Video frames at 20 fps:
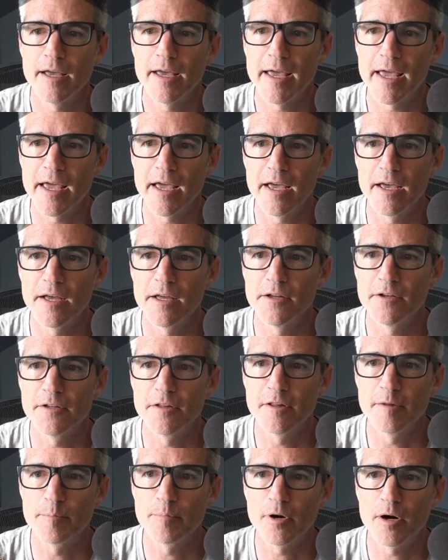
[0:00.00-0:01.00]
and
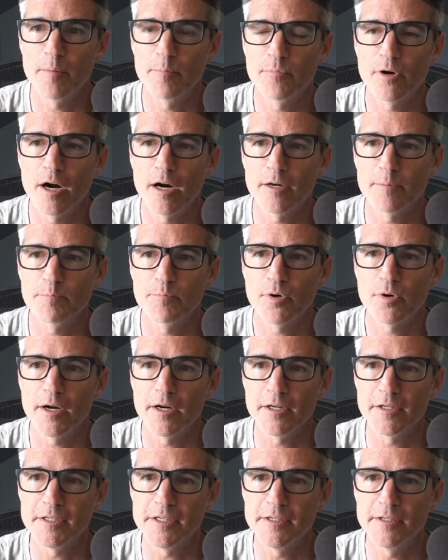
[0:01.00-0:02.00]
the
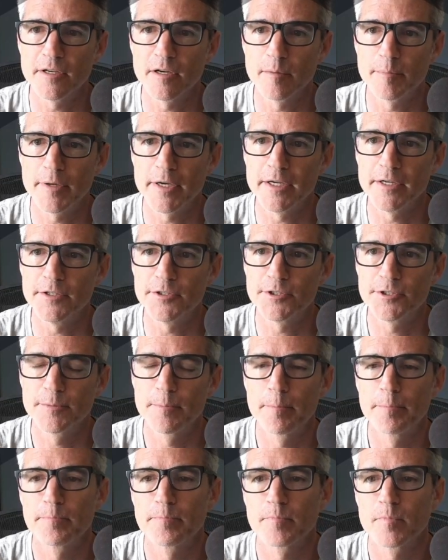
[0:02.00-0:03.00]
product detail page
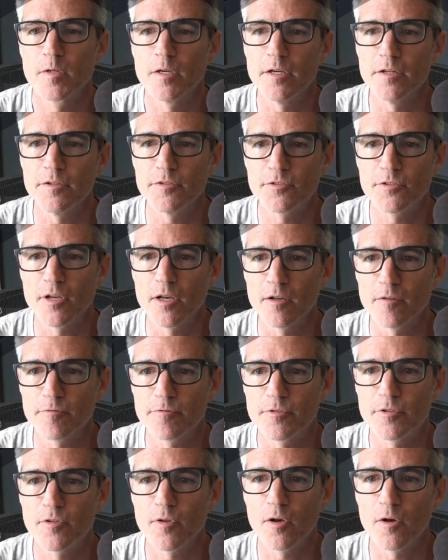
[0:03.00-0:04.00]
itself.
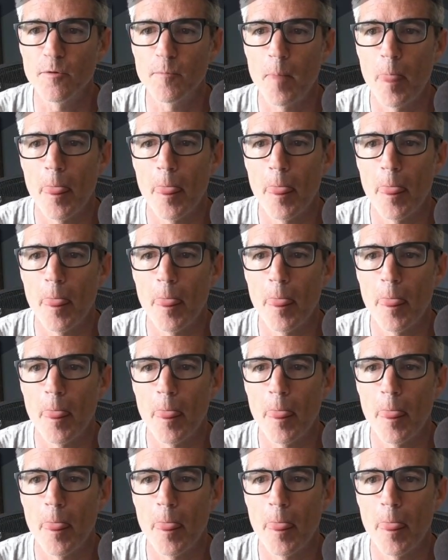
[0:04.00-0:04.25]
So